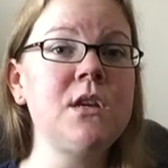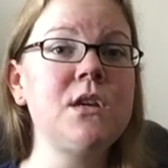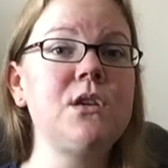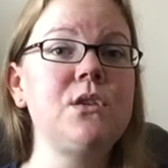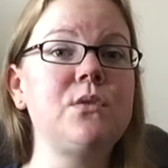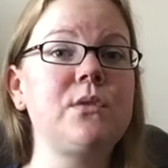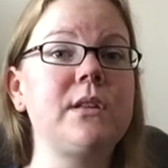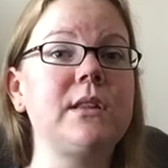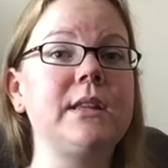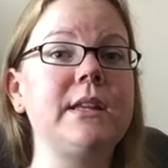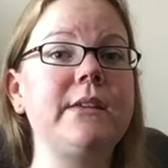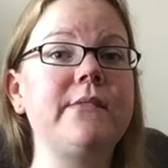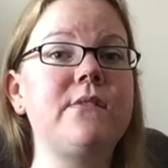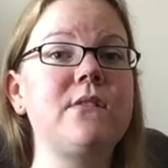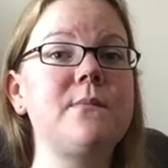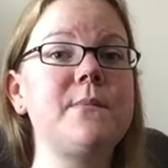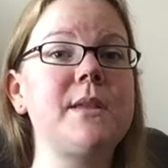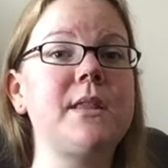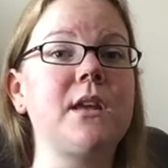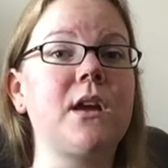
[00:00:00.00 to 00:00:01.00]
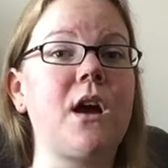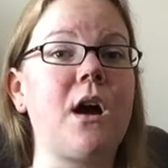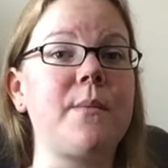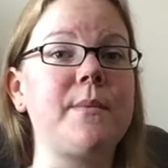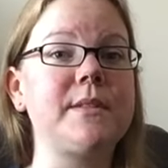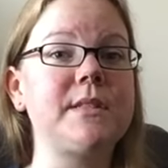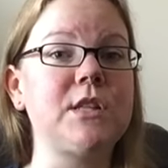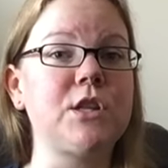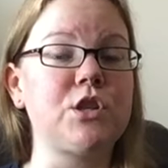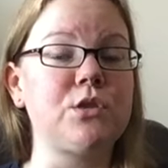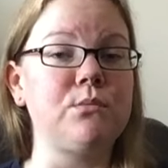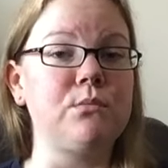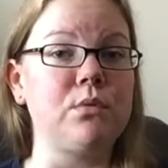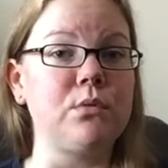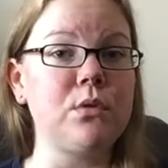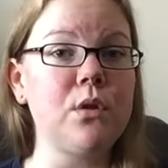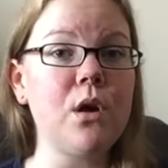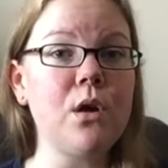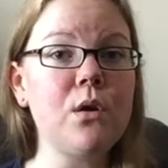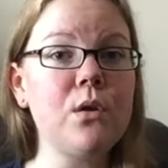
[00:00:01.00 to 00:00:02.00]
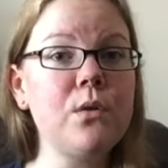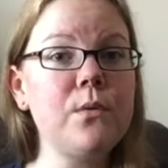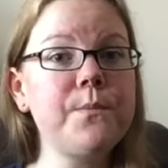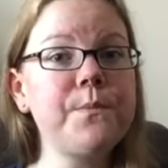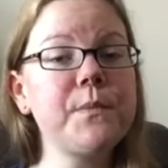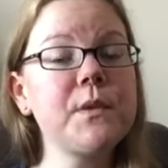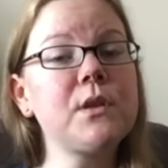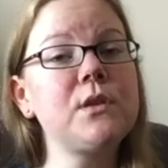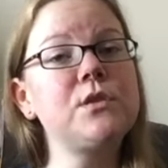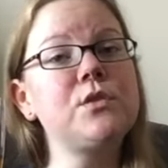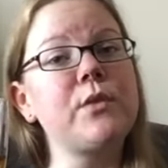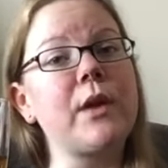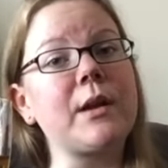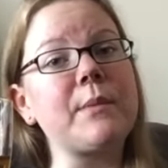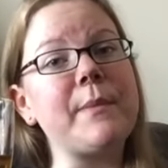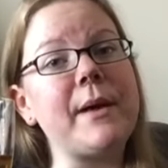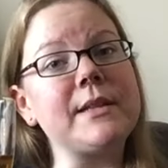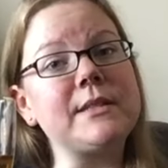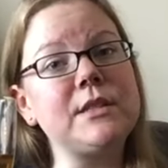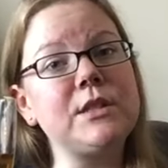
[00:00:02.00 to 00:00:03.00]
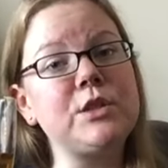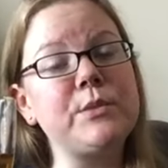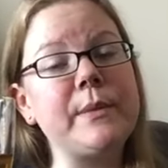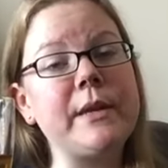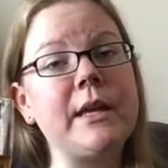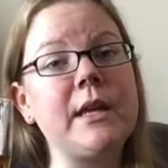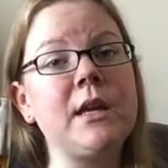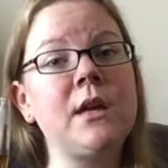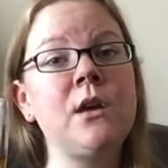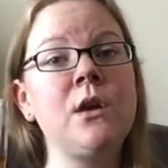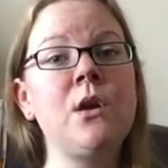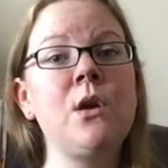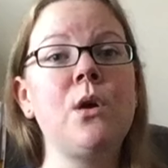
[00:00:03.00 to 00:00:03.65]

you can leave them in the comment section below. You can direct message me.